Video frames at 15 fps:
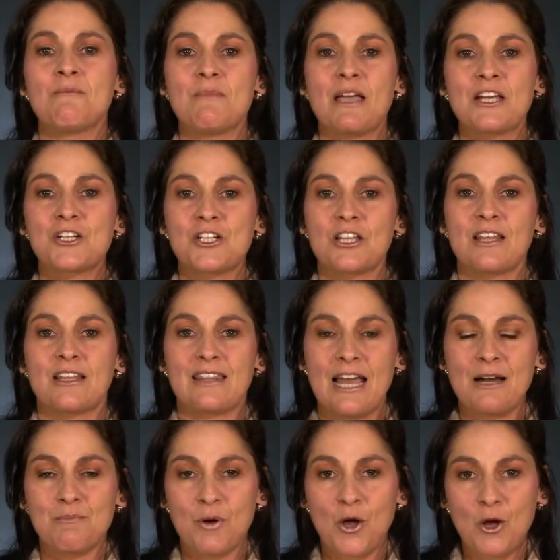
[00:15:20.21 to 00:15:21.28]
make sure that
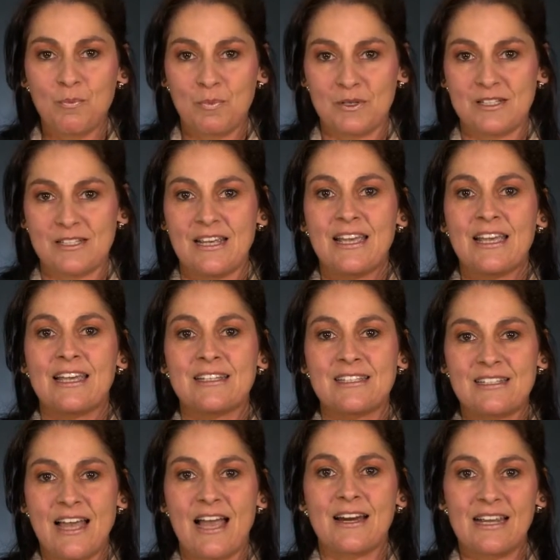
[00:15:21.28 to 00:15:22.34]
that purpose is
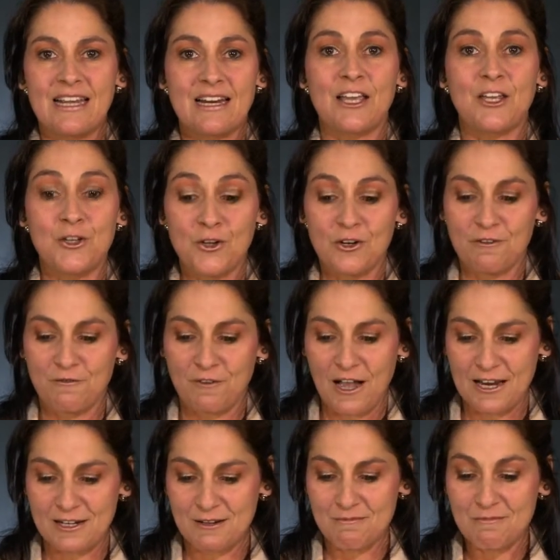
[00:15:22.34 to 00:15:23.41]
done in a unified